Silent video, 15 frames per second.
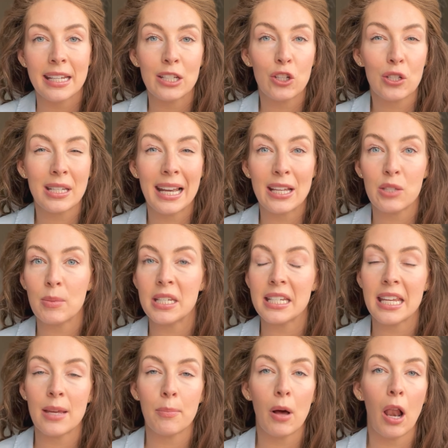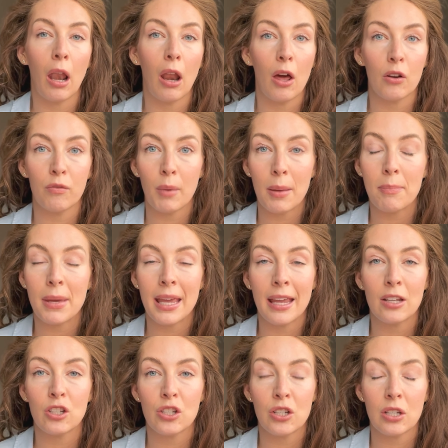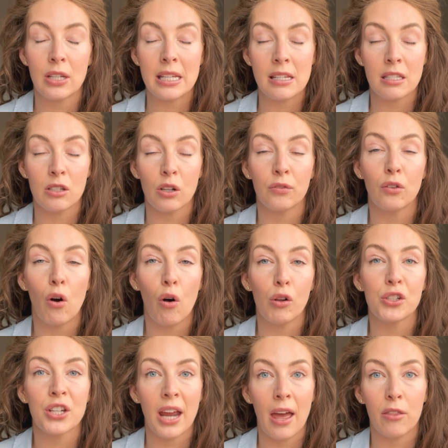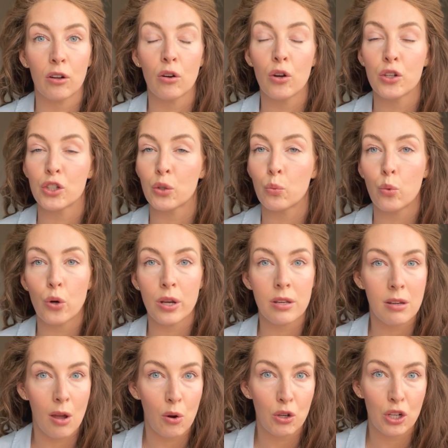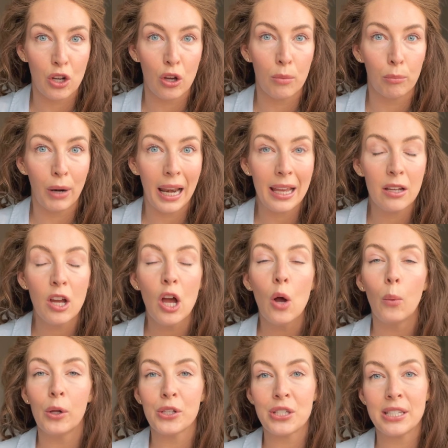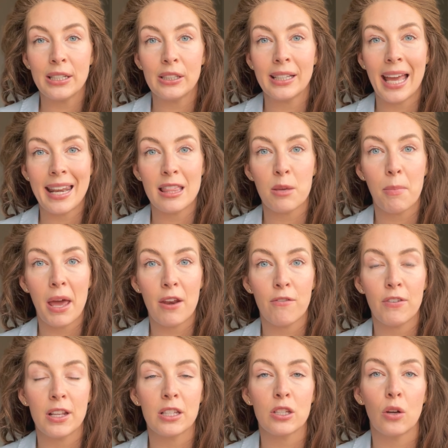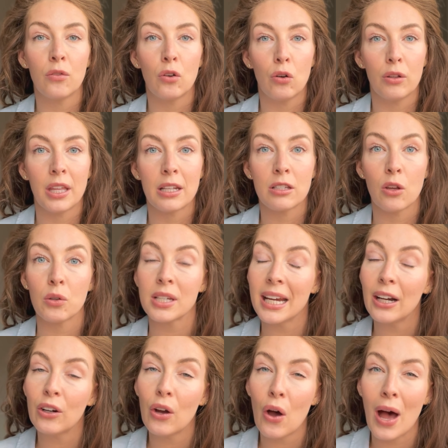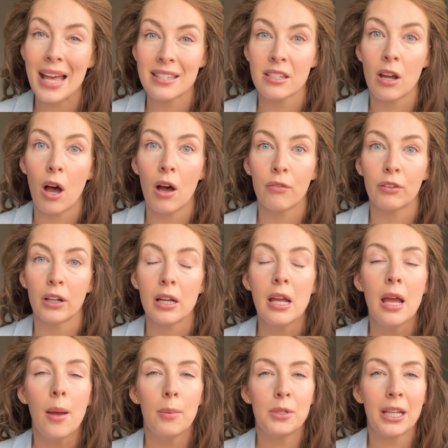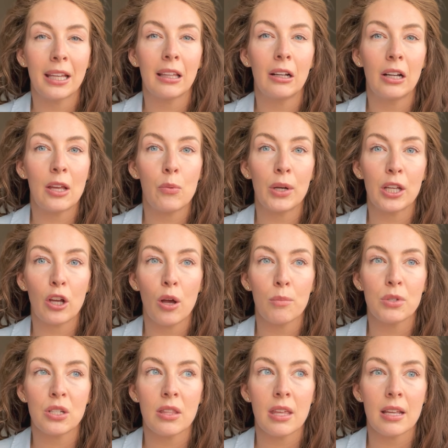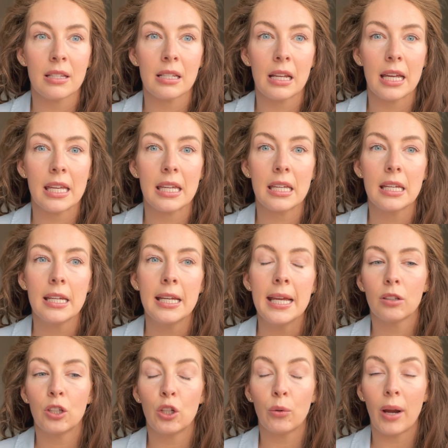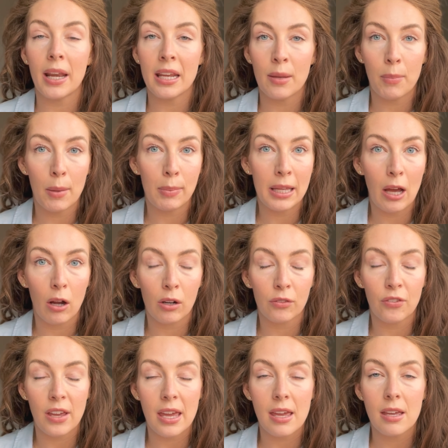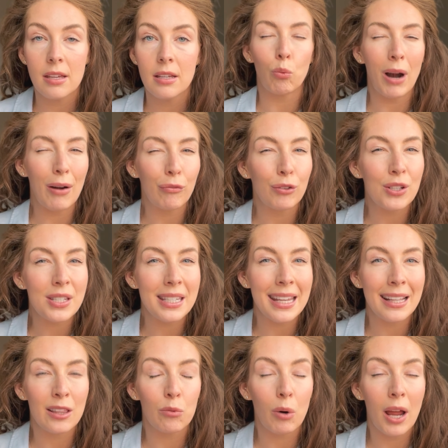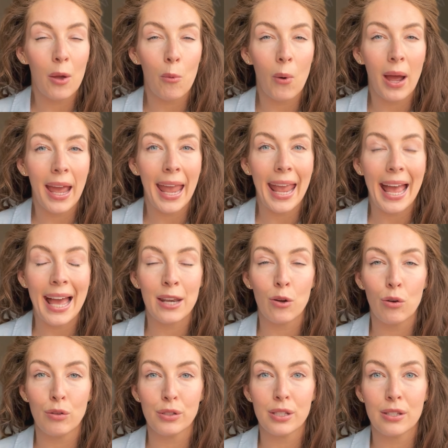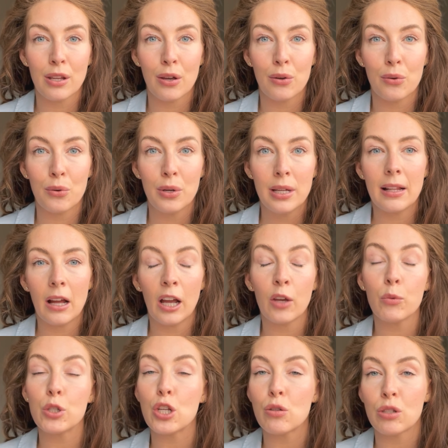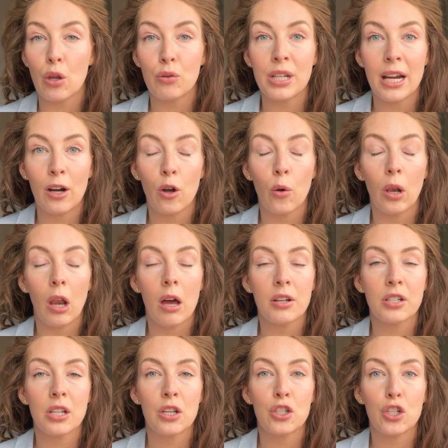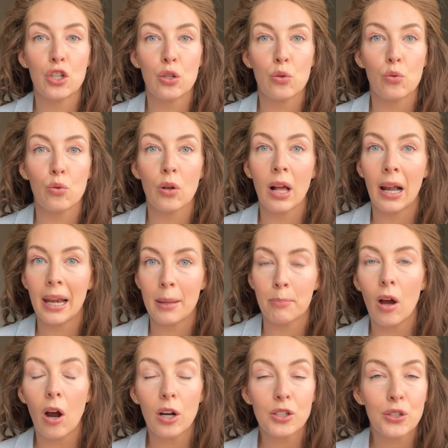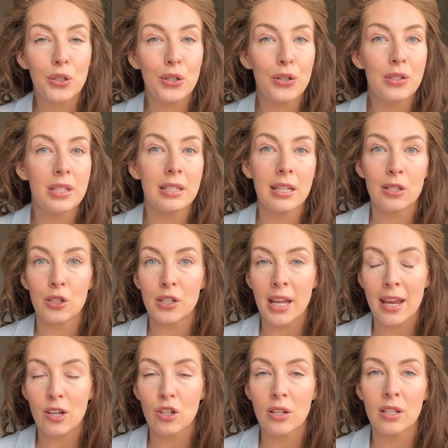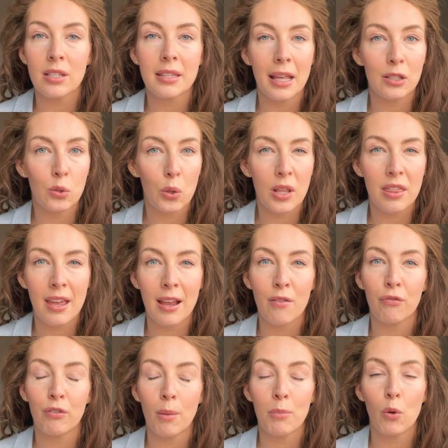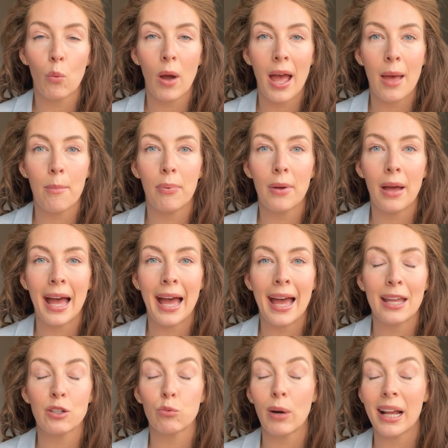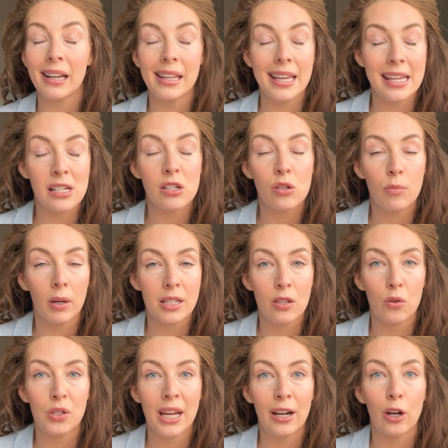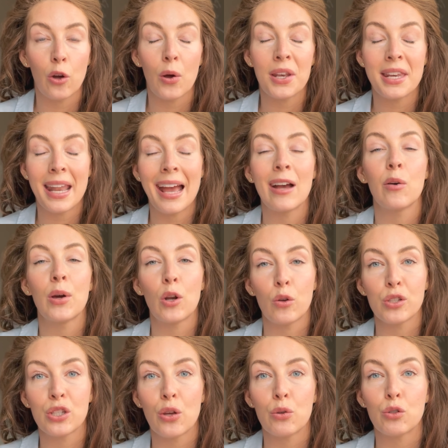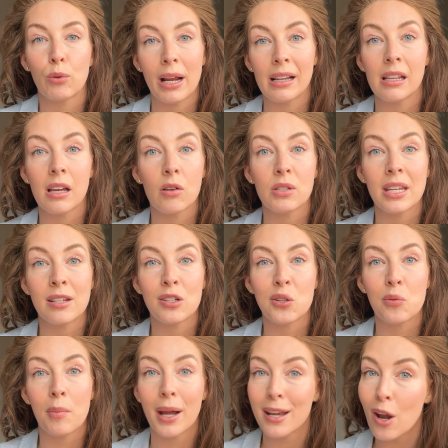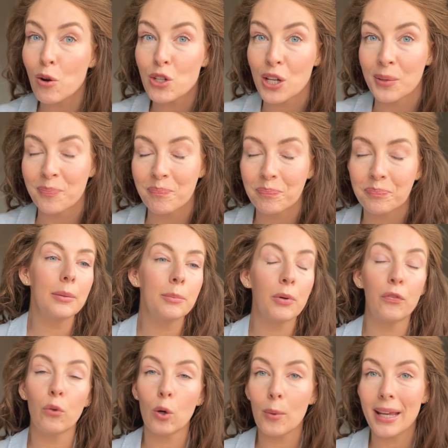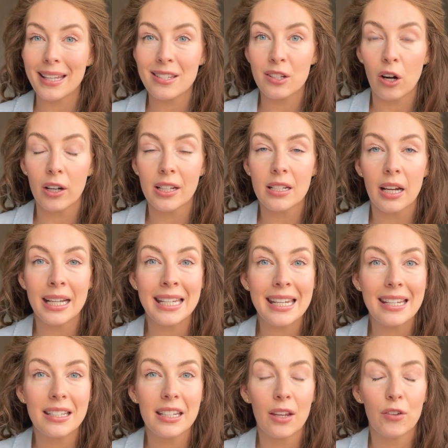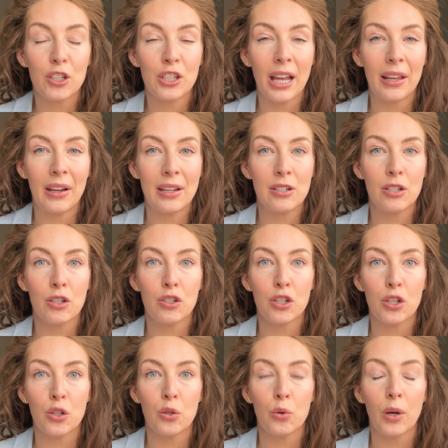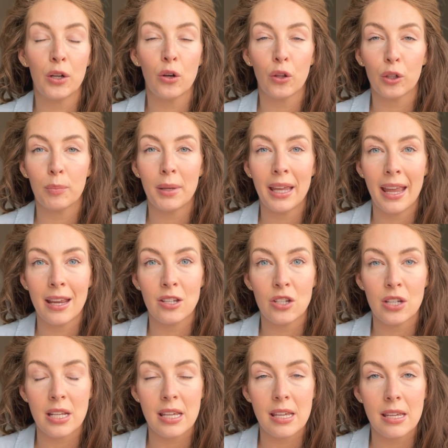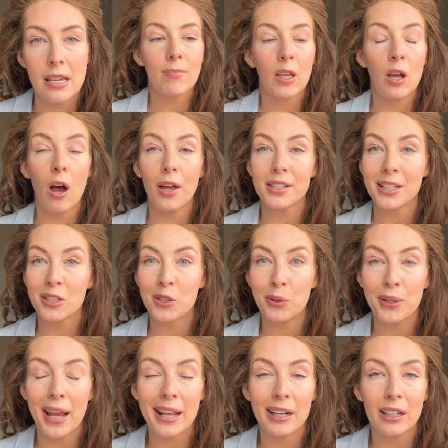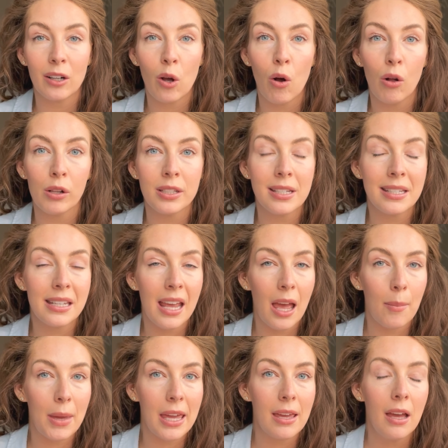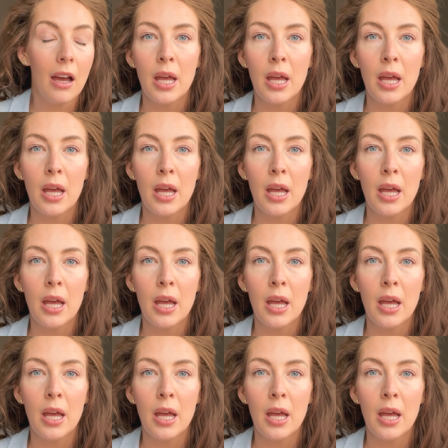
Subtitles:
It just allows me to keep a lot of my PhD stuff all together under one Notion umbrella while still getting the benefits of all that Zotero has to offer, particularly when it comes to things like curating a bibliography, referencing the right way, and also I would use Zotero a lot to clip articles, dissertations, that sort of thing from the web directly into my Zotero, and now it also directly goes into my Notion. Before we get started, I need to give a shout out to another PhD content creator called Temi.